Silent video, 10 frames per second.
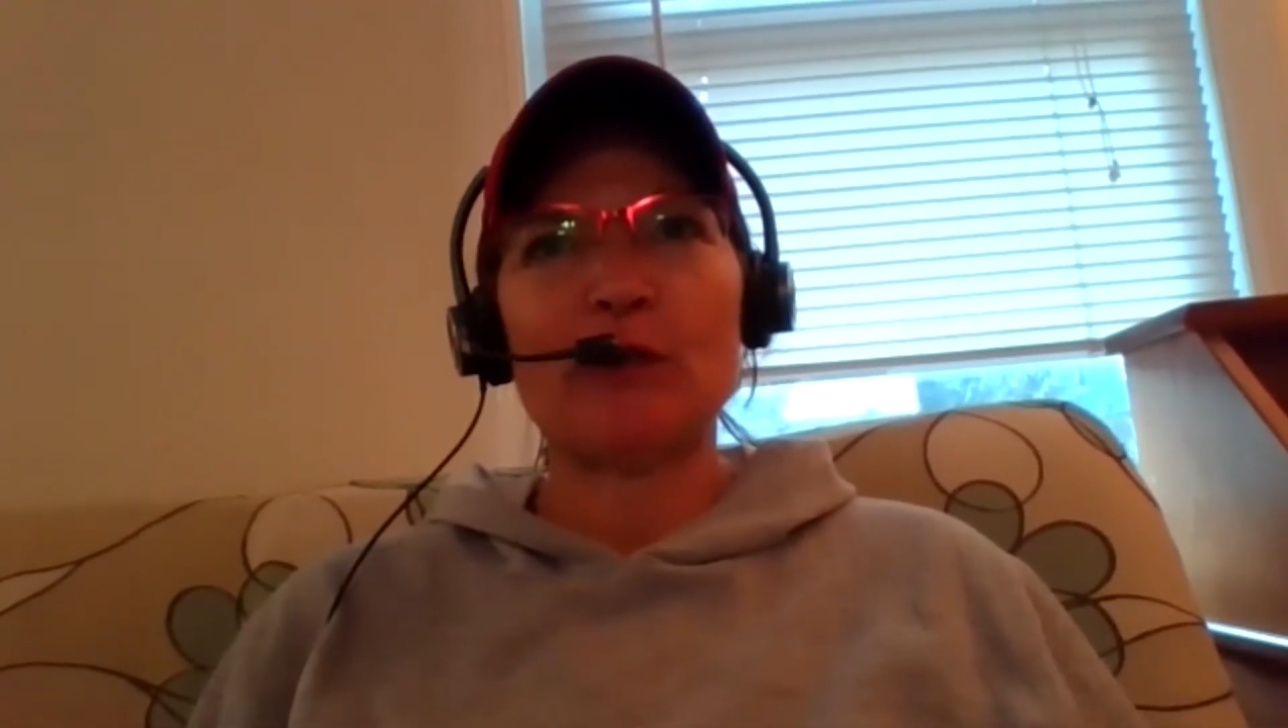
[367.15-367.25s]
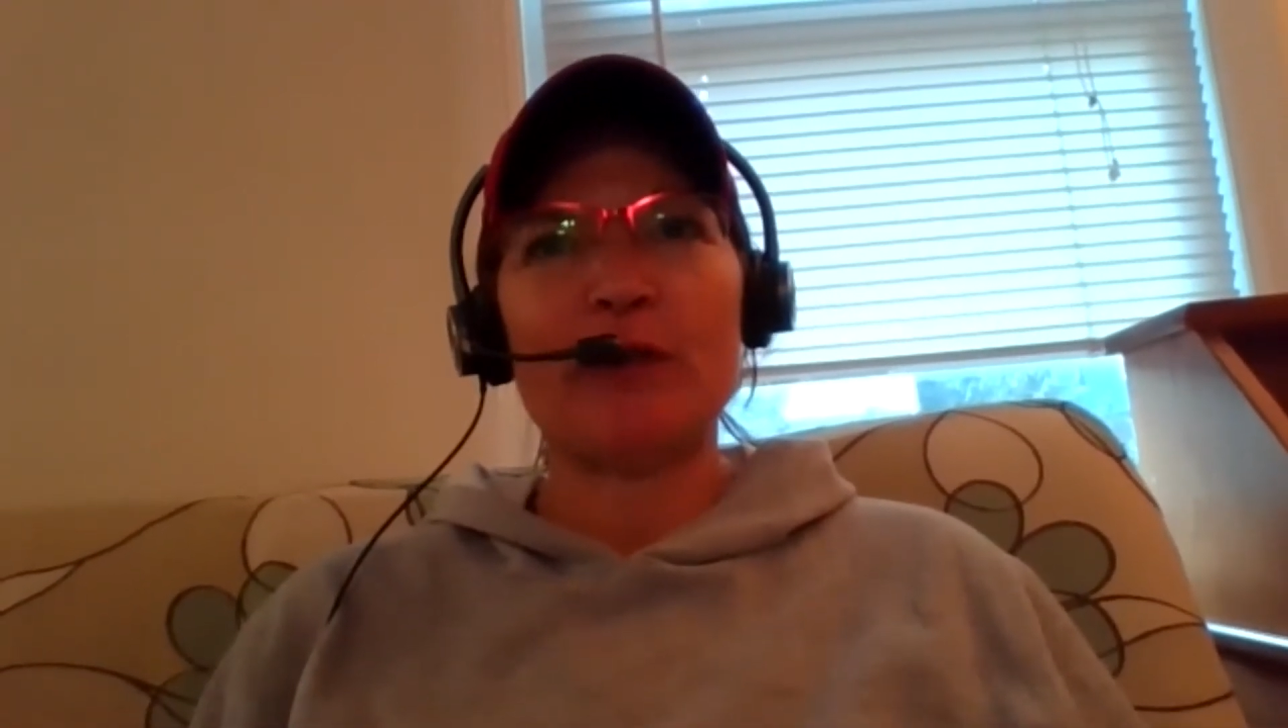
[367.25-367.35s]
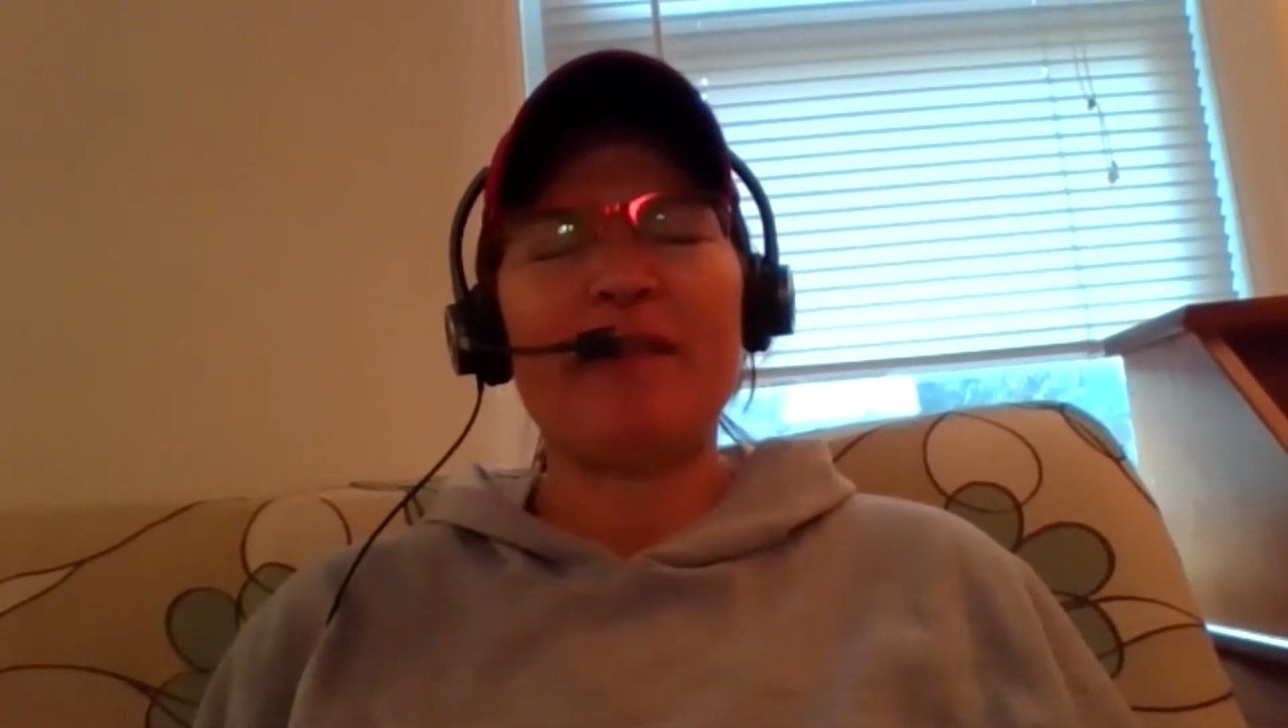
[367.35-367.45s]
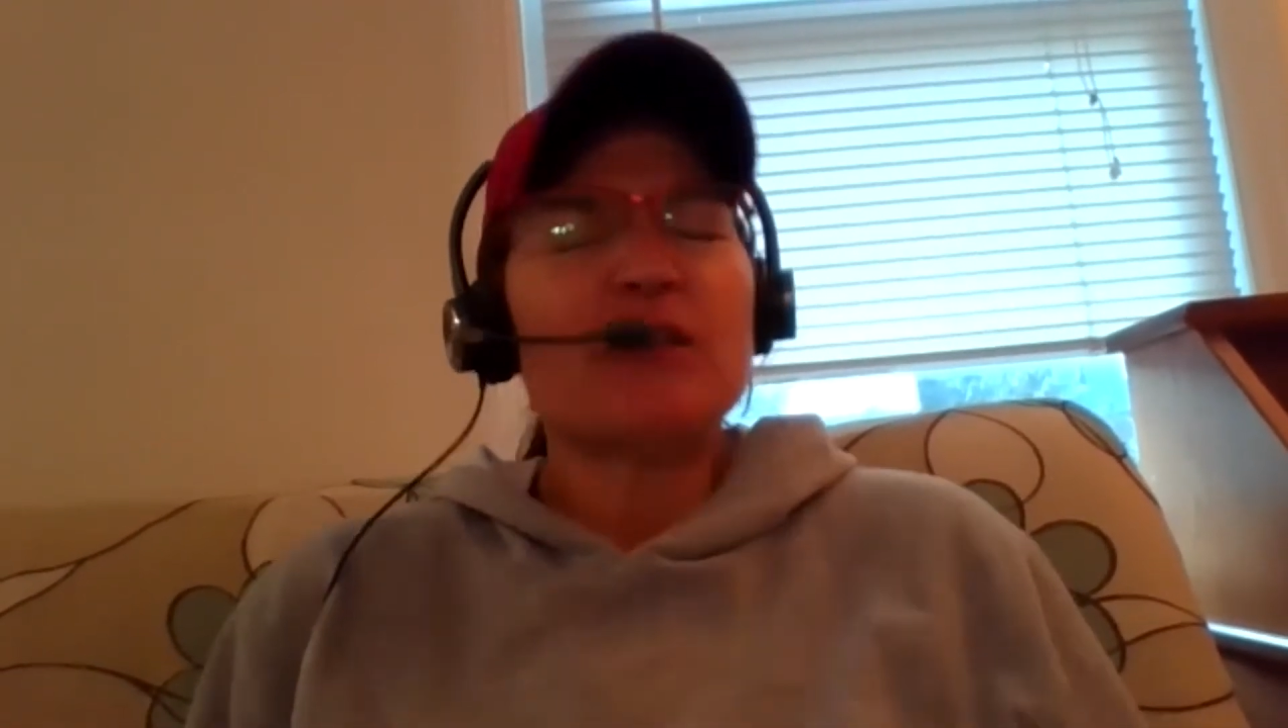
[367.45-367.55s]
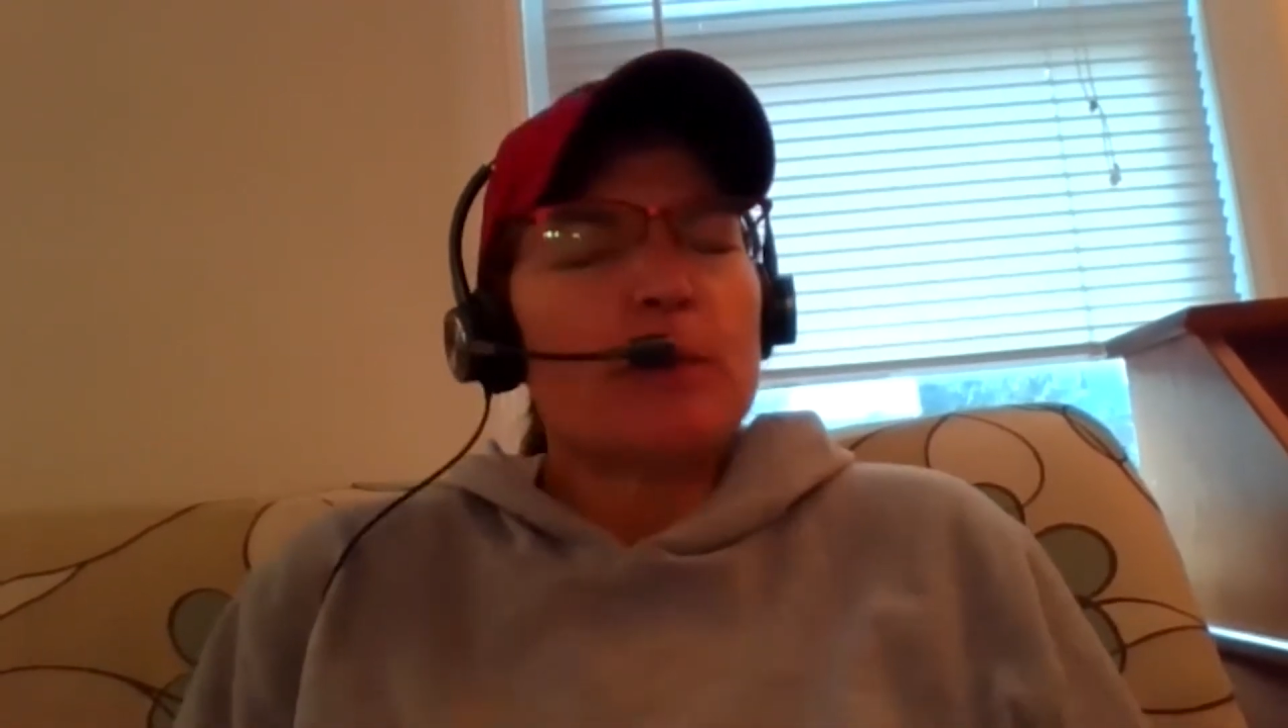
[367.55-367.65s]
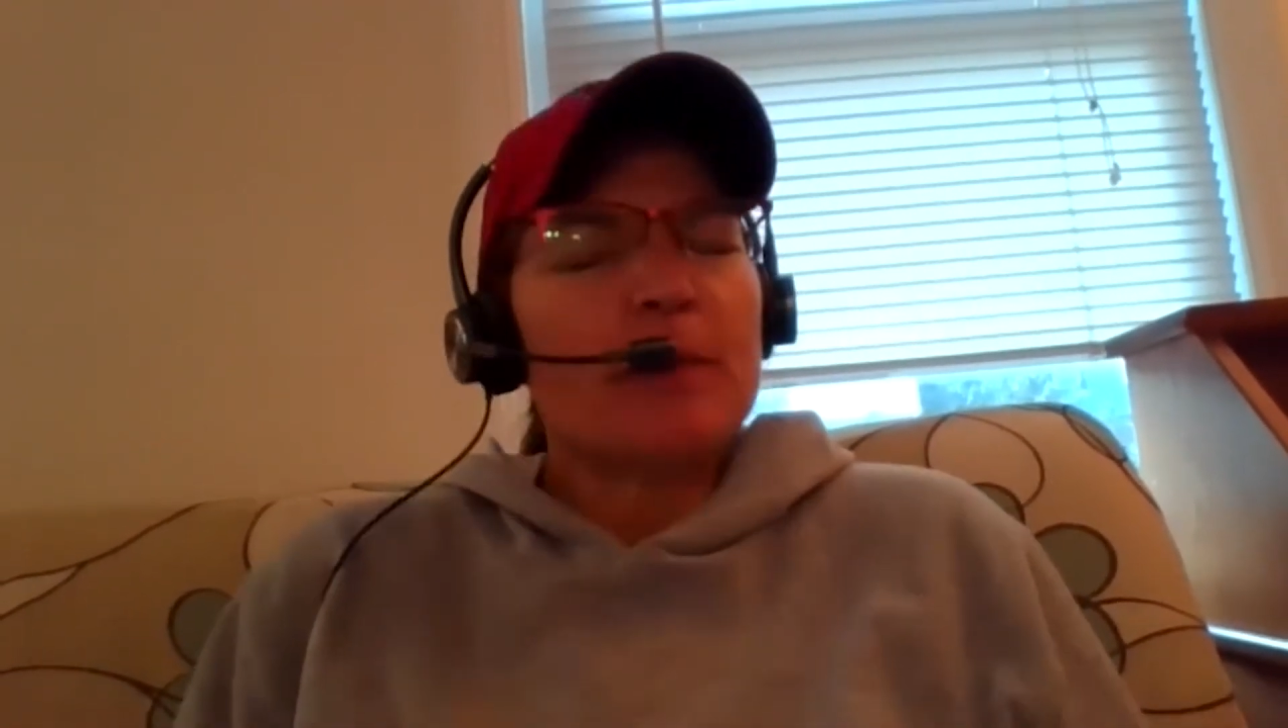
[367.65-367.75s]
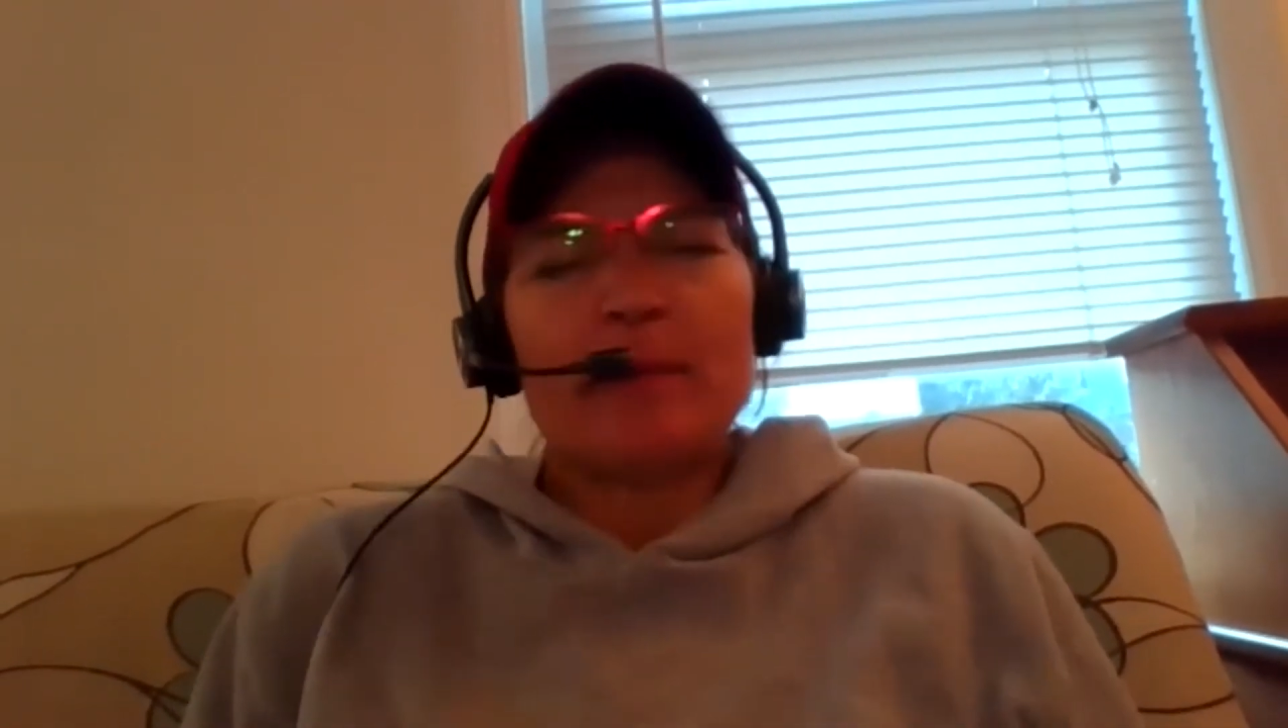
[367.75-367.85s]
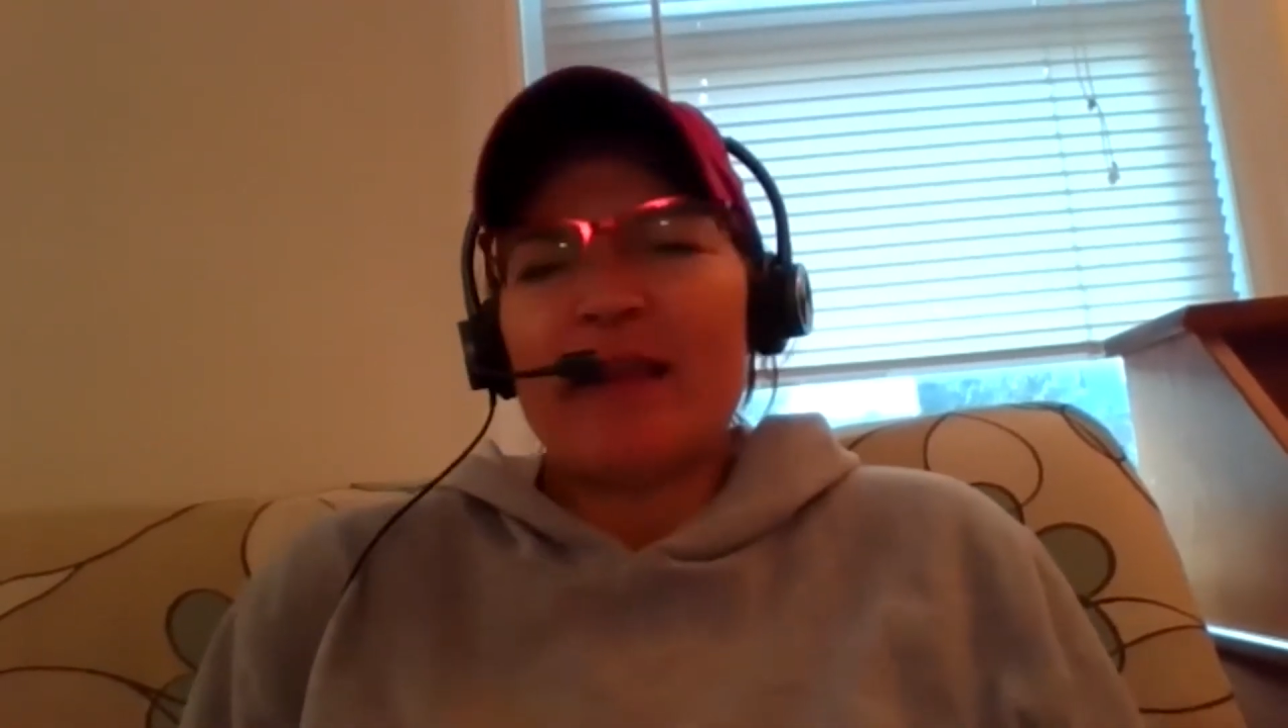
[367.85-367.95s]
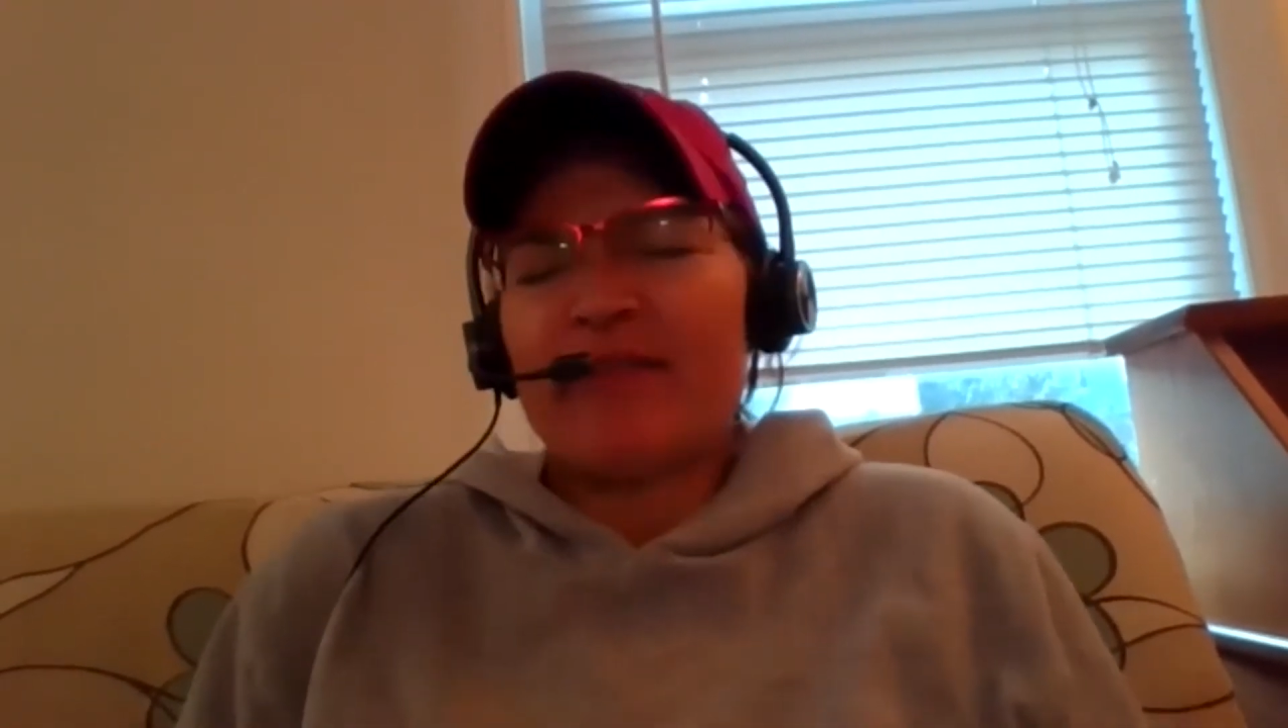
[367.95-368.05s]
and these are people